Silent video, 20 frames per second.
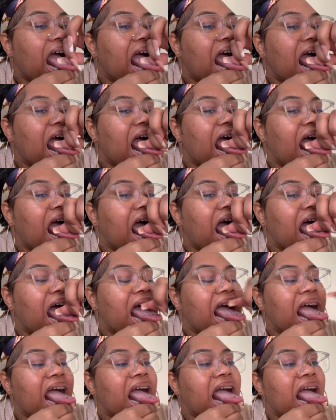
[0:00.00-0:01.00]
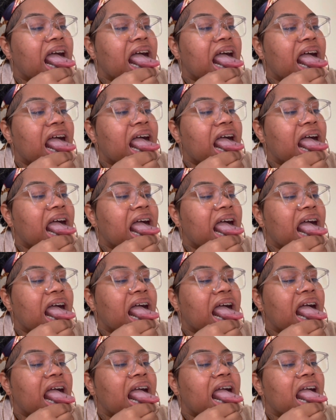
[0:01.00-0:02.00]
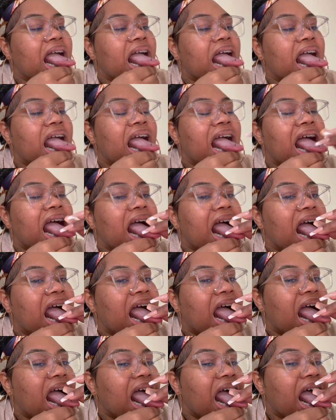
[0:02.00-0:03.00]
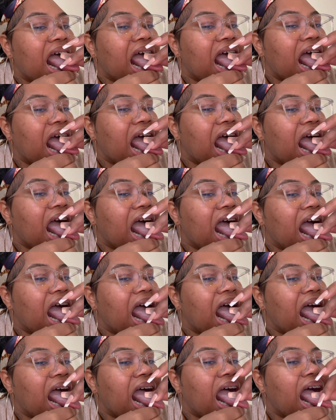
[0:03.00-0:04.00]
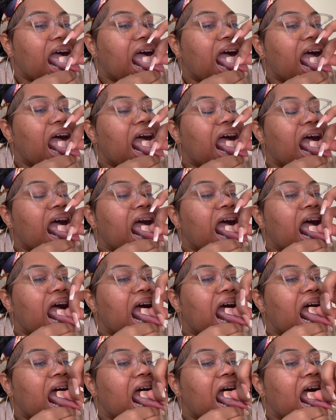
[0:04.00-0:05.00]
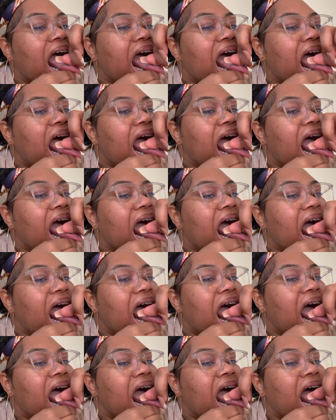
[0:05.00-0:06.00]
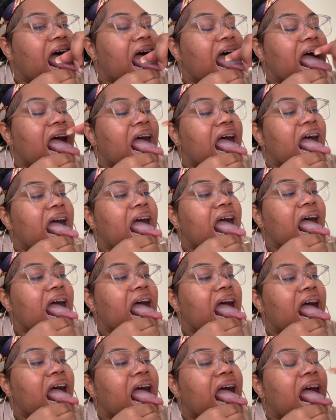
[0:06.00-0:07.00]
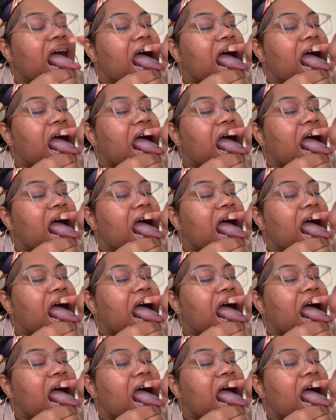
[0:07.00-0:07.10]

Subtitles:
So this DIY is to basically show you, girl, if you want to get your tongue pierced or whatever, you can do it on your own.